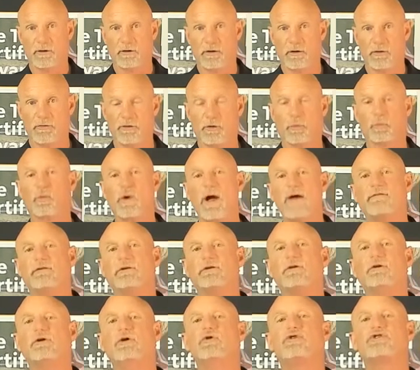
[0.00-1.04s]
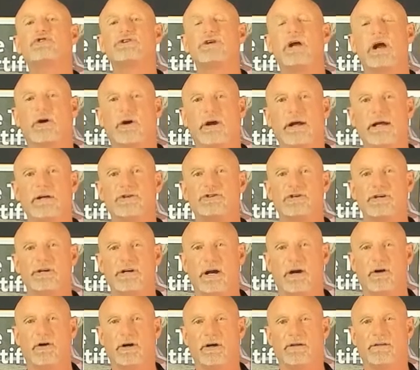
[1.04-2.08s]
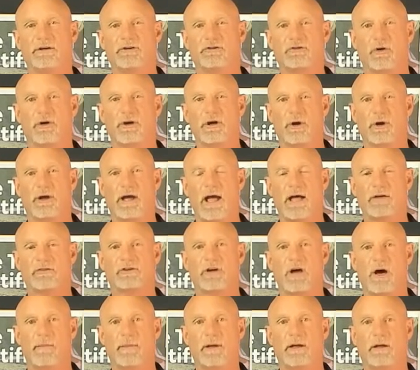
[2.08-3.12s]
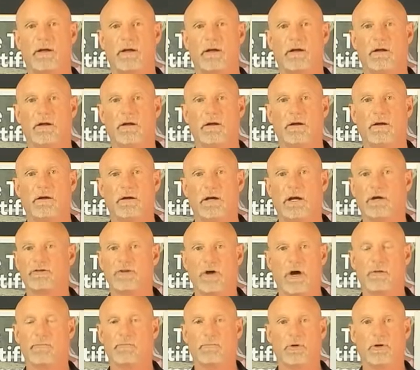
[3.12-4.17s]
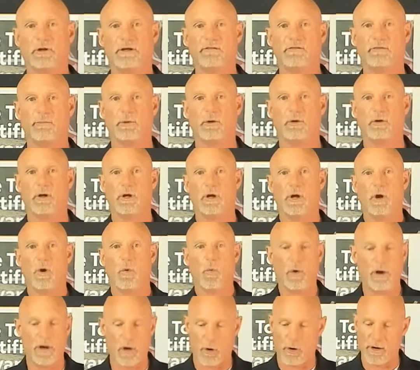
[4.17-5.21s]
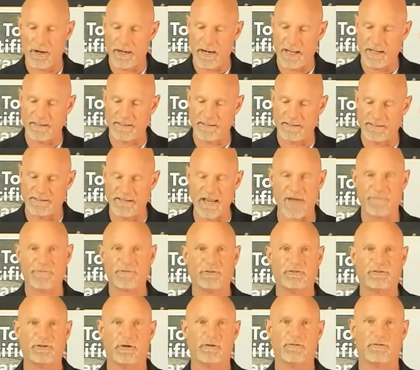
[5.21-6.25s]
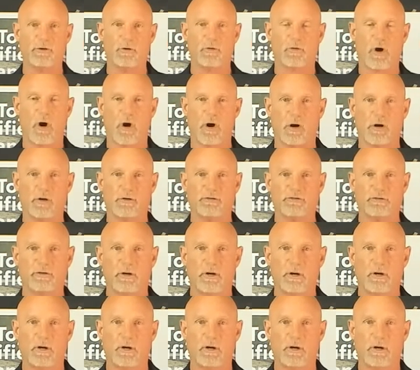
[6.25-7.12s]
the revolutionary engineering that Toyota has coming is unbelievable. We are in a deficit of new cars.